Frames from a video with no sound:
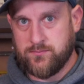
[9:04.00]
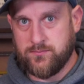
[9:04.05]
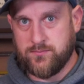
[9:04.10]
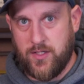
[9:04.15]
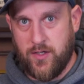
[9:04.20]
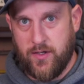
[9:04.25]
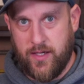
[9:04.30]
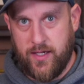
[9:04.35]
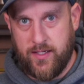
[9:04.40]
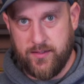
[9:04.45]

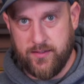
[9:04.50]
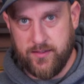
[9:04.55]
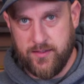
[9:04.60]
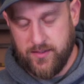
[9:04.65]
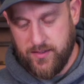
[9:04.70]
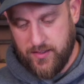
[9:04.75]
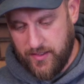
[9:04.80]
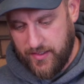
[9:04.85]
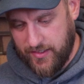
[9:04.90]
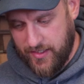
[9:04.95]
Okay,
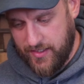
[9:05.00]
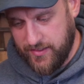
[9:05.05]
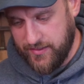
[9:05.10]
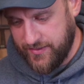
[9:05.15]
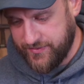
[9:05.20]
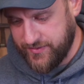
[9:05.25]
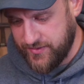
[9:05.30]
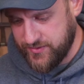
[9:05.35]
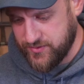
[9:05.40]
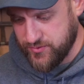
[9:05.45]
I gotta
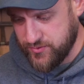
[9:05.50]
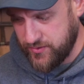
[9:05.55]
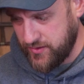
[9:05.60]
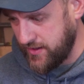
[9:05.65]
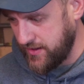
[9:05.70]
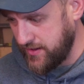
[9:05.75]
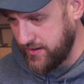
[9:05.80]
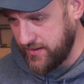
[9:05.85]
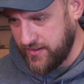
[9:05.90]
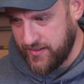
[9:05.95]
let this
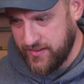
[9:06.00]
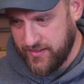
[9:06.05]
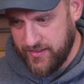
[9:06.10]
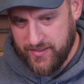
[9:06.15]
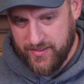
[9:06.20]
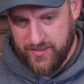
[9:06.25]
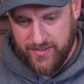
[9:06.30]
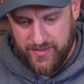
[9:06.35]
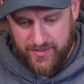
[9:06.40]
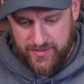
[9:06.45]
dry.
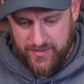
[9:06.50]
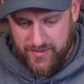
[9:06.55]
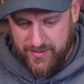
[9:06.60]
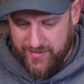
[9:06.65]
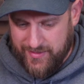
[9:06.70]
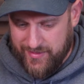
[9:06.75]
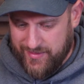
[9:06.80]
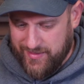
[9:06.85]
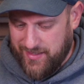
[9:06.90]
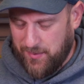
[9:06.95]

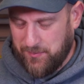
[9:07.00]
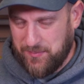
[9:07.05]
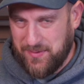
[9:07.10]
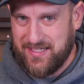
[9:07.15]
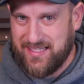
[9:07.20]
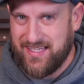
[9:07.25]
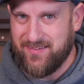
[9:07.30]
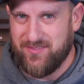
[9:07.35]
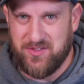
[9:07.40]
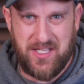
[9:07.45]
I'm
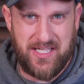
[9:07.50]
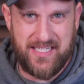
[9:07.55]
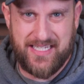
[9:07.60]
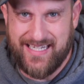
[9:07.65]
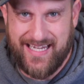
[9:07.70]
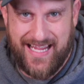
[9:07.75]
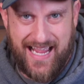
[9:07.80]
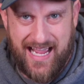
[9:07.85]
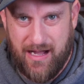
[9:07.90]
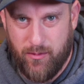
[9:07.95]
gonna give it like
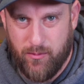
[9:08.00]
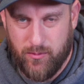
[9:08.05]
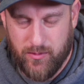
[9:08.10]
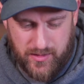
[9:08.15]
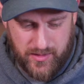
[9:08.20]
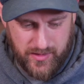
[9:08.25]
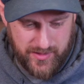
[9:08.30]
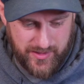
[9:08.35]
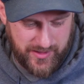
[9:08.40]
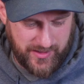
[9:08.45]
an
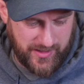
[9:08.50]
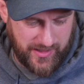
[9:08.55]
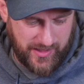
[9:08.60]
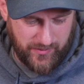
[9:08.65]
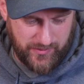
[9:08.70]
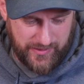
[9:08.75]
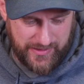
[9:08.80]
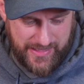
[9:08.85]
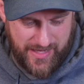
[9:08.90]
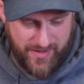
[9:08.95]
hour. I
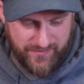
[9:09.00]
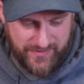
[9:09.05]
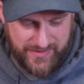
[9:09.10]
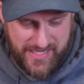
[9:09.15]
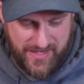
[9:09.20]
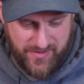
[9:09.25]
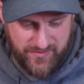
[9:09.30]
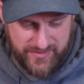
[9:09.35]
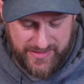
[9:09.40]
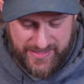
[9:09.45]
only have an
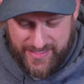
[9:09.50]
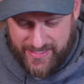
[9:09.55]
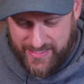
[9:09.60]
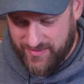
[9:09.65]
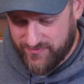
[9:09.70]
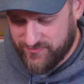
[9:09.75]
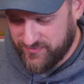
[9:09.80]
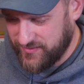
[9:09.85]
hour and a half